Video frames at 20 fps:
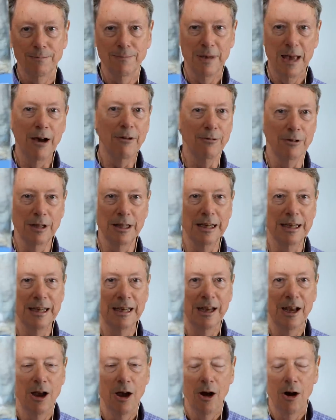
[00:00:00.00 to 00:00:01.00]
heavily
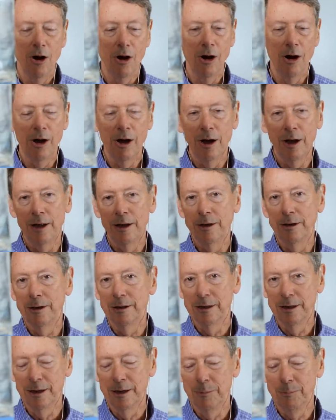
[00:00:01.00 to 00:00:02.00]
on
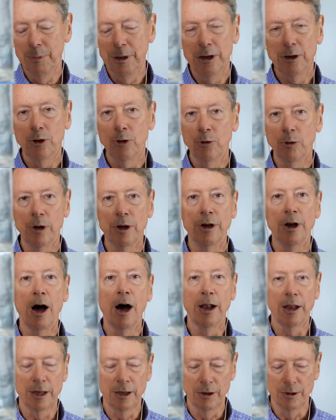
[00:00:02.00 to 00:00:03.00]
uh, Bhikkhu
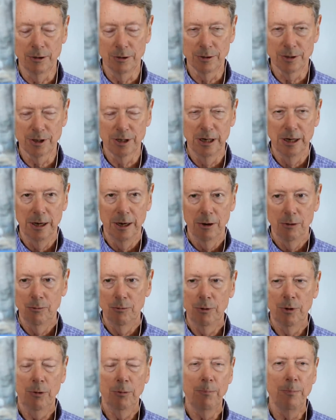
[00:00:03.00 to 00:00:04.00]
Analayo's
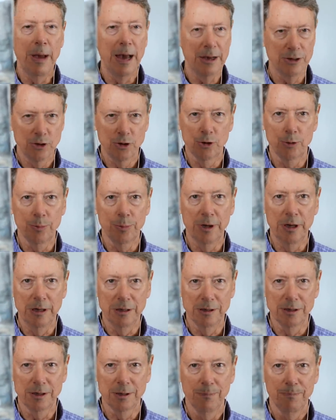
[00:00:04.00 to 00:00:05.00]
real
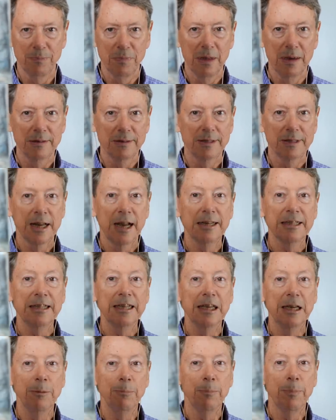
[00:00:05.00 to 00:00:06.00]
masterpiece,
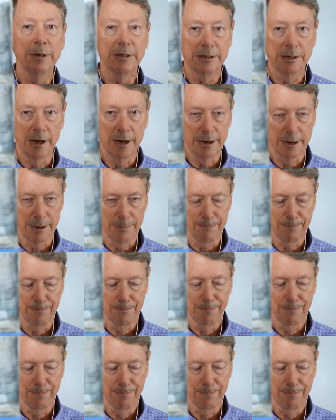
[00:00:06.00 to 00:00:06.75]
Sati Patthana.